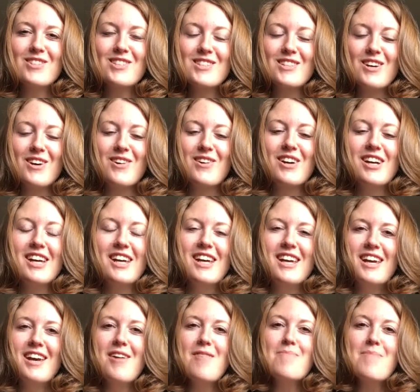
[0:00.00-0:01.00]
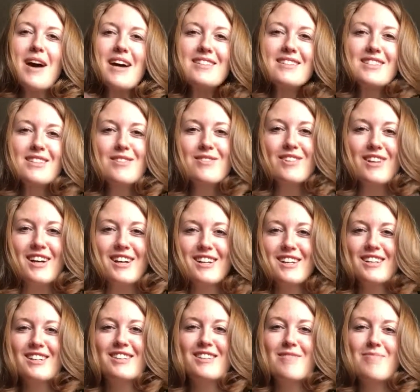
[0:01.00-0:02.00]
So best of
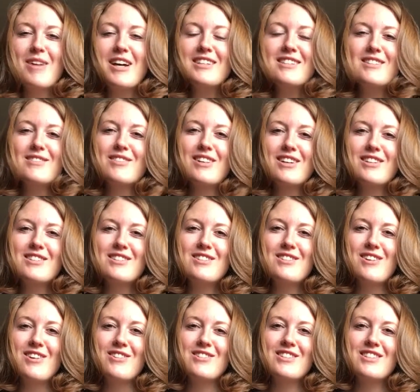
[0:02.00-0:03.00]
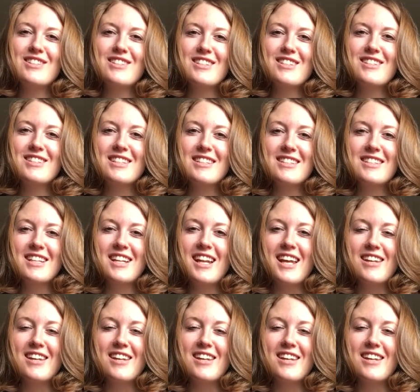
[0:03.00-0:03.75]
luck to you coaches this season,